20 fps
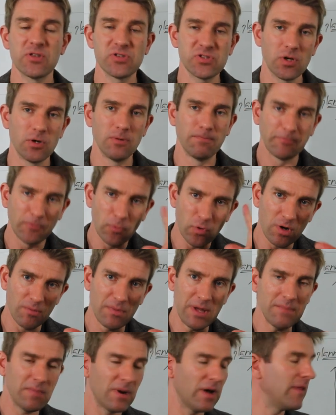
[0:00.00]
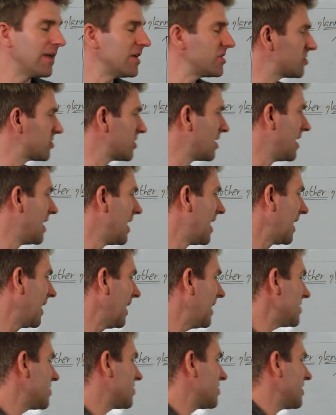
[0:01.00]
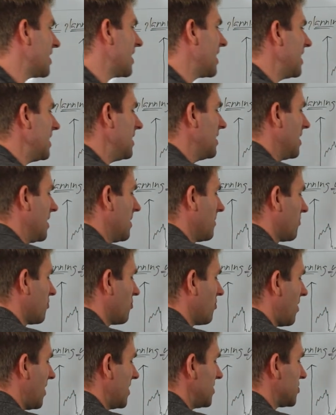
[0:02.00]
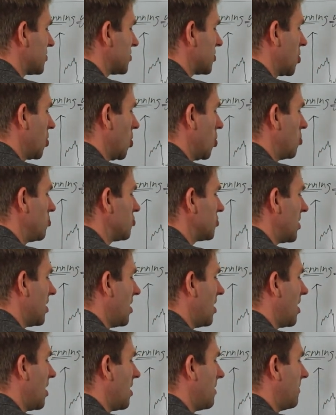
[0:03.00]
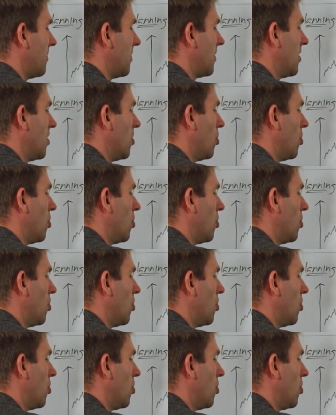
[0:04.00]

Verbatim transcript: So what I mean by this, let's say price goes up,